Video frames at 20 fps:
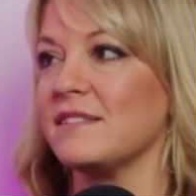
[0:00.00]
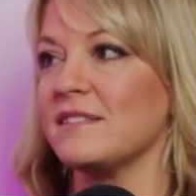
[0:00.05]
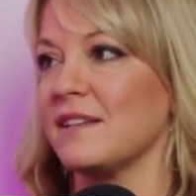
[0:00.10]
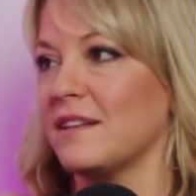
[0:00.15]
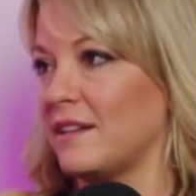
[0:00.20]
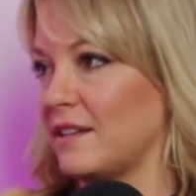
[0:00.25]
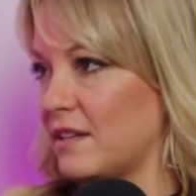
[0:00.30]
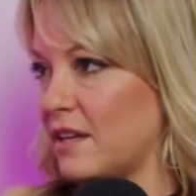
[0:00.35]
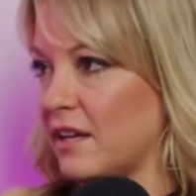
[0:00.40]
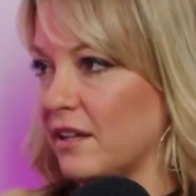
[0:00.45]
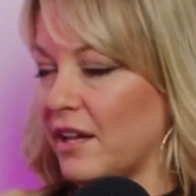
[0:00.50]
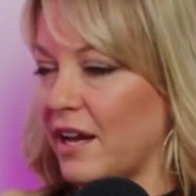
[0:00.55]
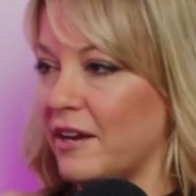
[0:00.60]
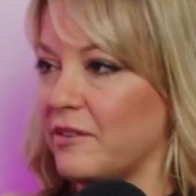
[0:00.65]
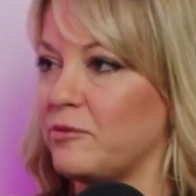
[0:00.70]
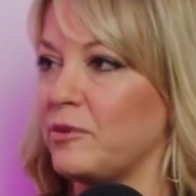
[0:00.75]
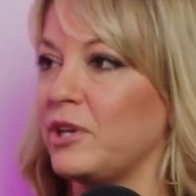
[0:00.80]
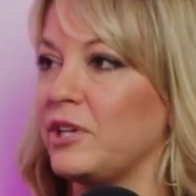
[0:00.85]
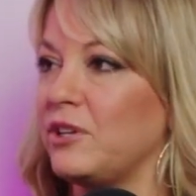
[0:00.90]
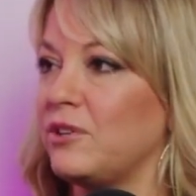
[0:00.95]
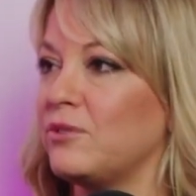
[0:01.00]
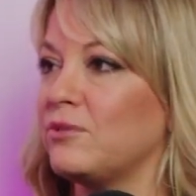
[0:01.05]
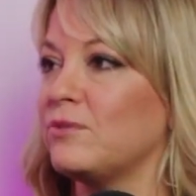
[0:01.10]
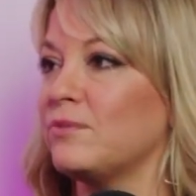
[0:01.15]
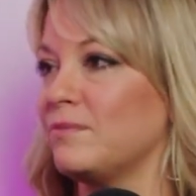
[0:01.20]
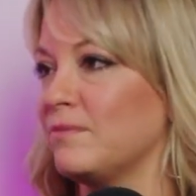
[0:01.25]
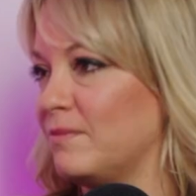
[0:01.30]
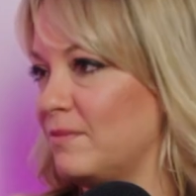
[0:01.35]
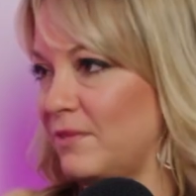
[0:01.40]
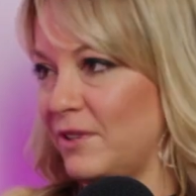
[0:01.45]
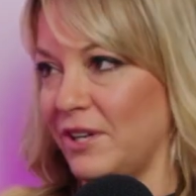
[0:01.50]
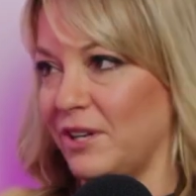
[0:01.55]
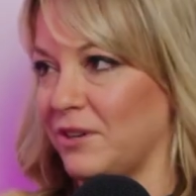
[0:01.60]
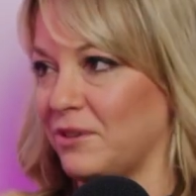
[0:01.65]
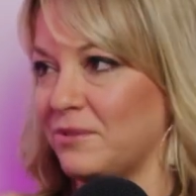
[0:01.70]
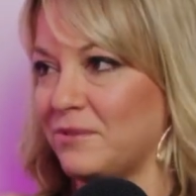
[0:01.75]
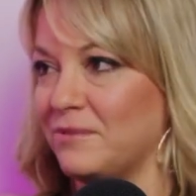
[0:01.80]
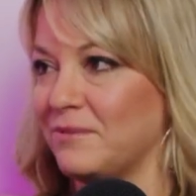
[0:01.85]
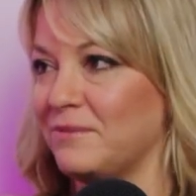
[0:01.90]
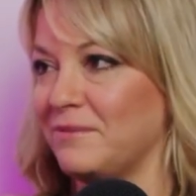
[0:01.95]
And a lot of what
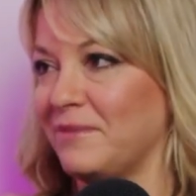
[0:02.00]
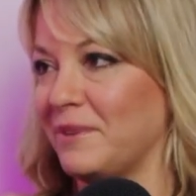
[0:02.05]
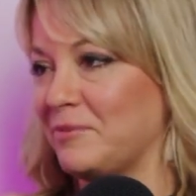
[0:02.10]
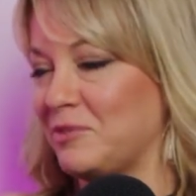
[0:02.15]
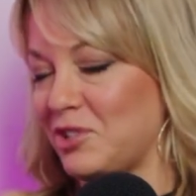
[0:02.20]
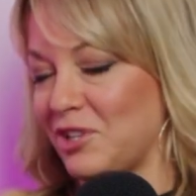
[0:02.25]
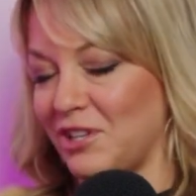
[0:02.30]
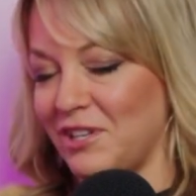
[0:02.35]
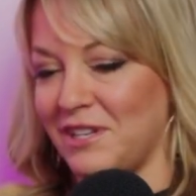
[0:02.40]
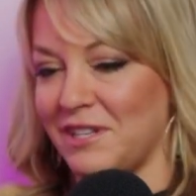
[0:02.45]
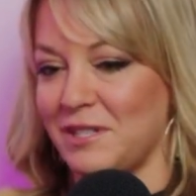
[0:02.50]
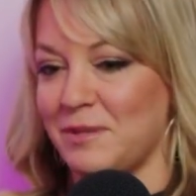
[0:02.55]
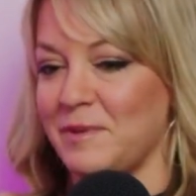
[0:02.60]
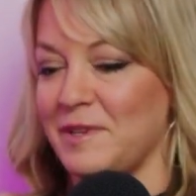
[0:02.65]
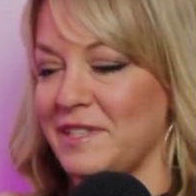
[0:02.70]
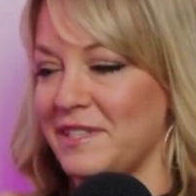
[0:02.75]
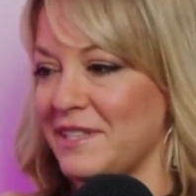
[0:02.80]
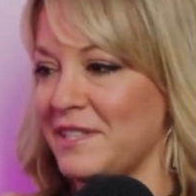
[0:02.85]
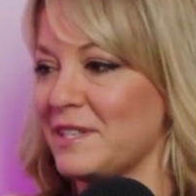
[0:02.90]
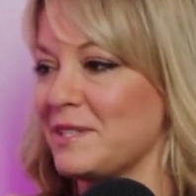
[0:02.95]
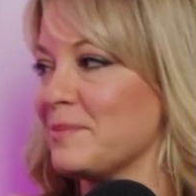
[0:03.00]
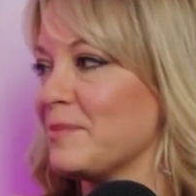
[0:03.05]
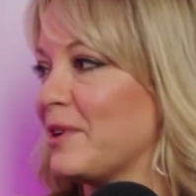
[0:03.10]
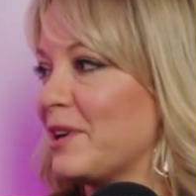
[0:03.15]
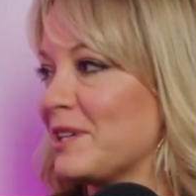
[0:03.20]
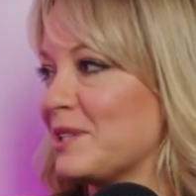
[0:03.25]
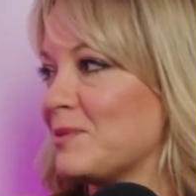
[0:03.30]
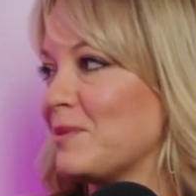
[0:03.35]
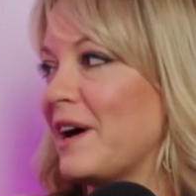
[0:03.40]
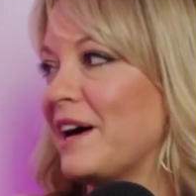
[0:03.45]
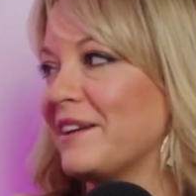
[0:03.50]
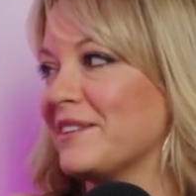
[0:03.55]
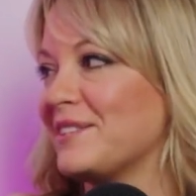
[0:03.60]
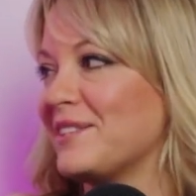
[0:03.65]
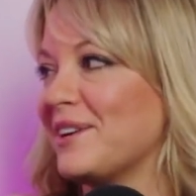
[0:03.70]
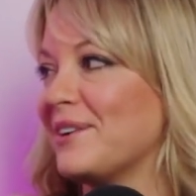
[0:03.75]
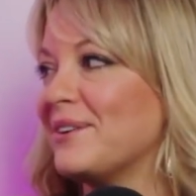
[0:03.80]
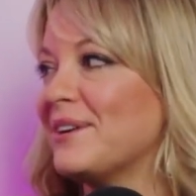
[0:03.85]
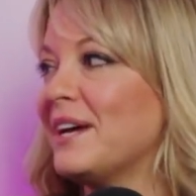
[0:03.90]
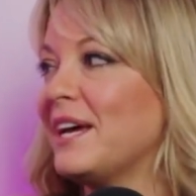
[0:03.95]
I'm sure you could speak to this more as well.
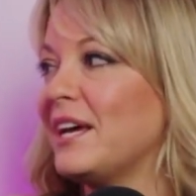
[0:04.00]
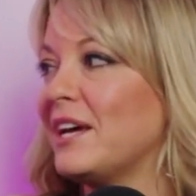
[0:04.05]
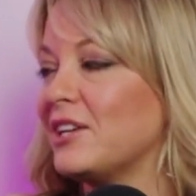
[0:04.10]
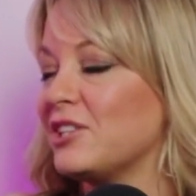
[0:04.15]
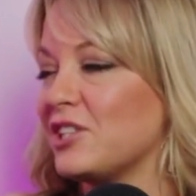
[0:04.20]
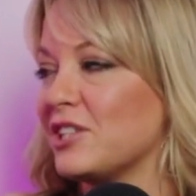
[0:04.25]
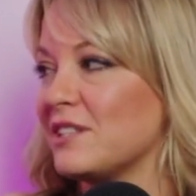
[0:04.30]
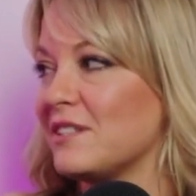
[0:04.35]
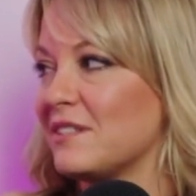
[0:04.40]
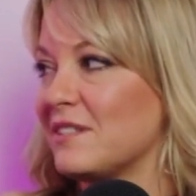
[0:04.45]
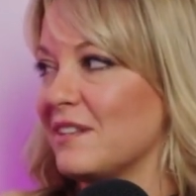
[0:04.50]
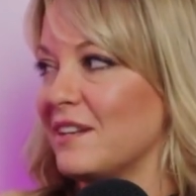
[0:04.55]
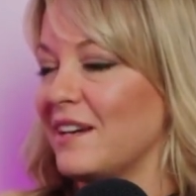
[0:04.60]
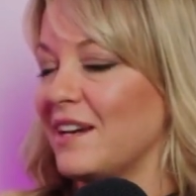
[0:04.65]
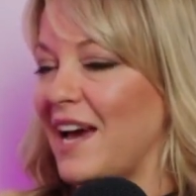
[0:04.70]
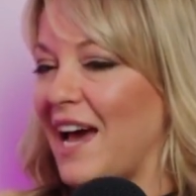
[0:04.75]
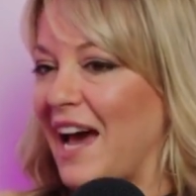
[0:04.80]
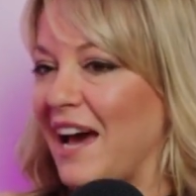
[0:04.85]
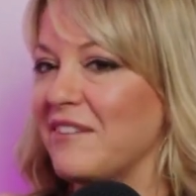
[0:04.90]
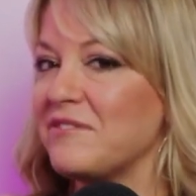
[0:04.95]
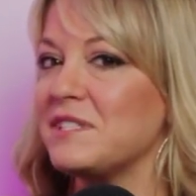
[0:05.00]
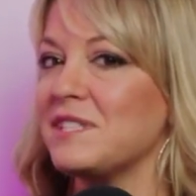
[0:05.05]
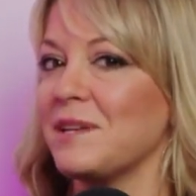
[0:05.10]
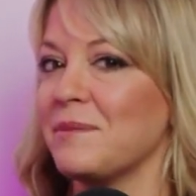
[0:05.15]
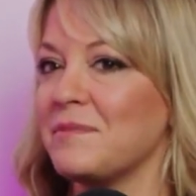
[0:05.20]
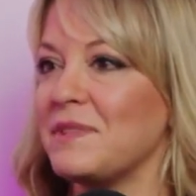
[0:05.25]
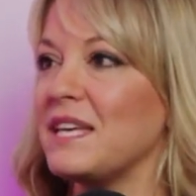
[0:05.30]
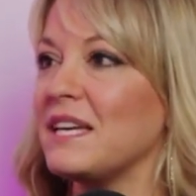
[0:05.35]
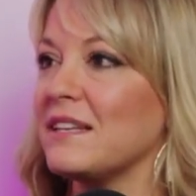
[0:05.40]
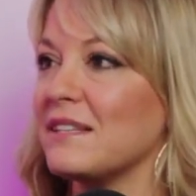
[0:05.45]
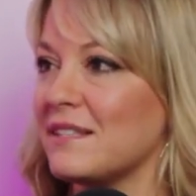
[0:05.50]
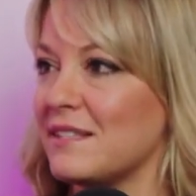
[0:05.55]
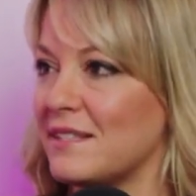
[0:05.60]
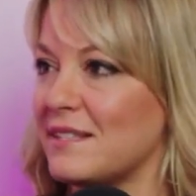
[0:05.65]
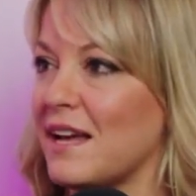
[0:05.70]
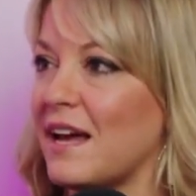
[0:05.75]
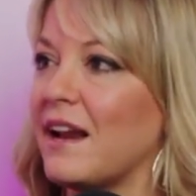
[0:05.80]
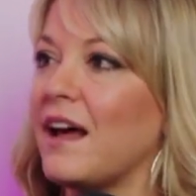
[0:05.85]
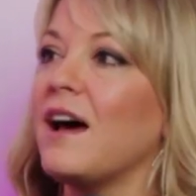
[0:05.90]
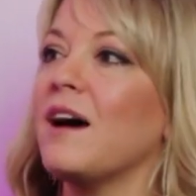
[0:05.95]
So just have something
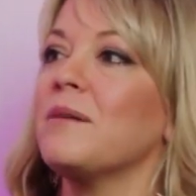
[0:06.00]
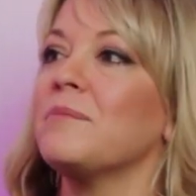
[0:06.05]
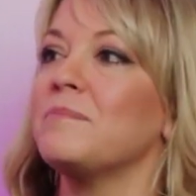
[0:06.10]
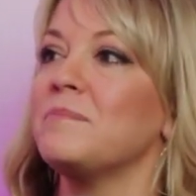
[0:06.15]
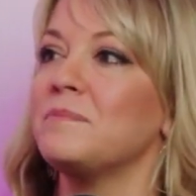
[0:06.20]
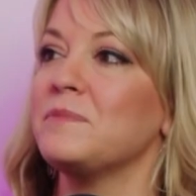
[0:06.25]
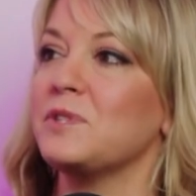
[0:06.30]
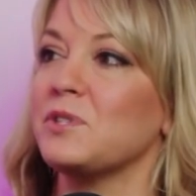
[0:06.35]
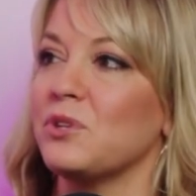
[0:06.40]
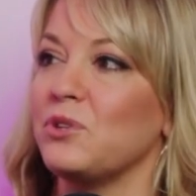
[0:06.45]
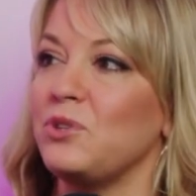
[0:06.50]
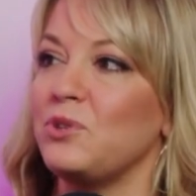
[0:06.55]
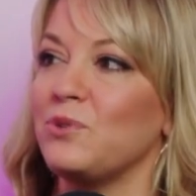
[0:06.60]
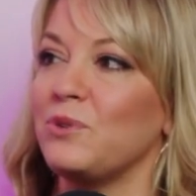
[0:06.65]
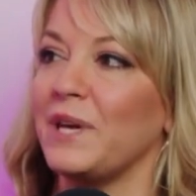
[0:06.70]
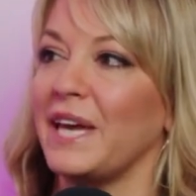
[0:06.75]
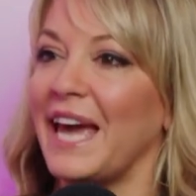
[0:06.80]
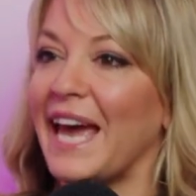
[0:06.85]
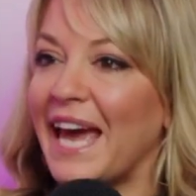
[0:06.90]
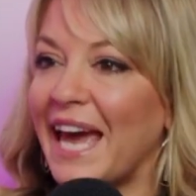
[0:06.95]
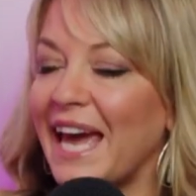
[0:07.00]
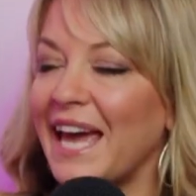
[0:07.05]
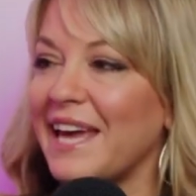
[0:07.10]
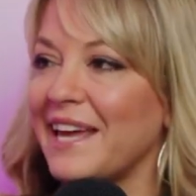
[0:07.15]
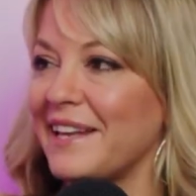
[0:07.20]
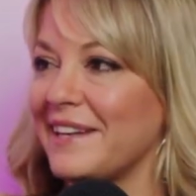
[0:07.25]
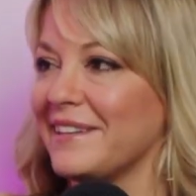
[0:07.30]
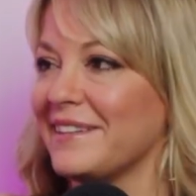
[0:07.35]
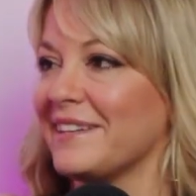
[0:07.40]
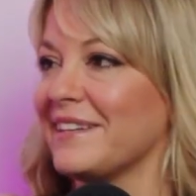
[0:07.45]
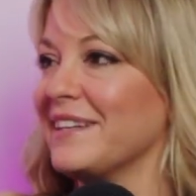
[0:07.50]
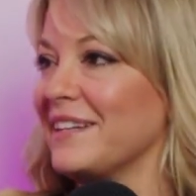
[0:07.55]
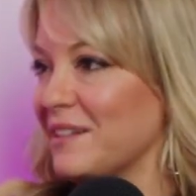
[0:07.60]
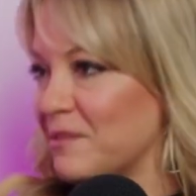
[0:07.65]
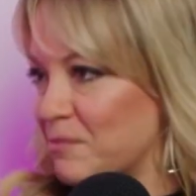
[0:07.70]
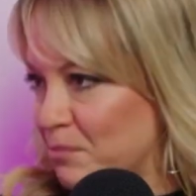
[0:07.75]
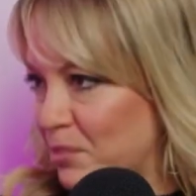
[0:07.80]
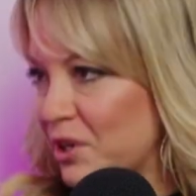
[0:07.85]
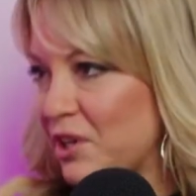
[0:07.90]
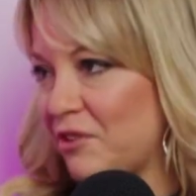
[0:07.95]
set up so you can
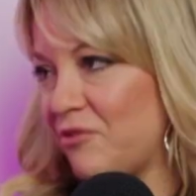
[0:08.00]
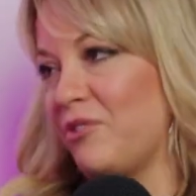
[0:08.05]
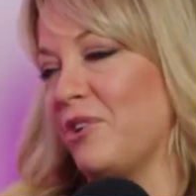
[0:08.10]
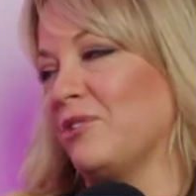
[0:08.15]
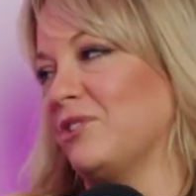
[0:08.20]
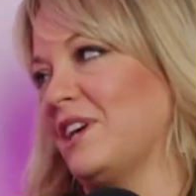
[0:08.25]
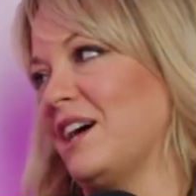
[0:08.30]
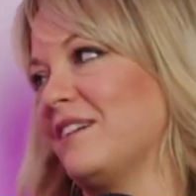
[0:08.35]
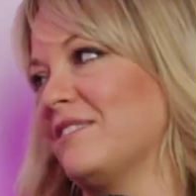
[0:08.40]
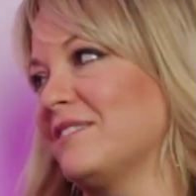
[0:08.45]
put your phone down.